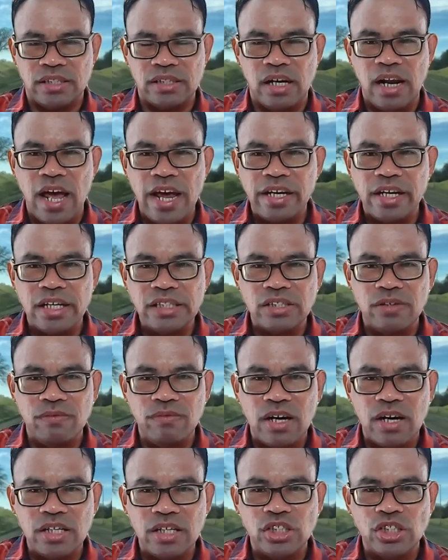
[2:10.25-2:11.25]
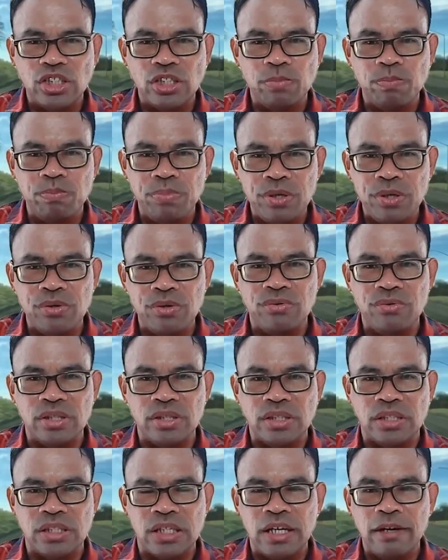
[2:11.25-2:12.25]
The likeness of God is
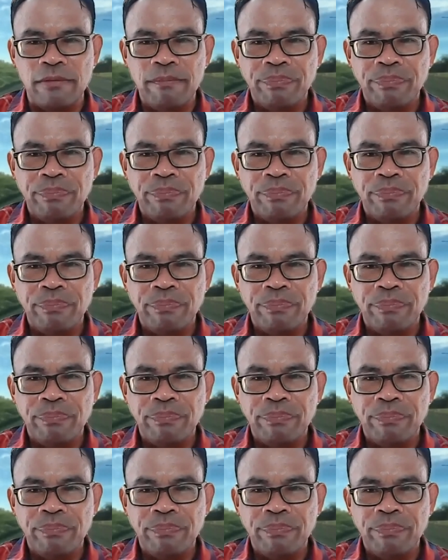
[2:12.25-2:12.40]
purity.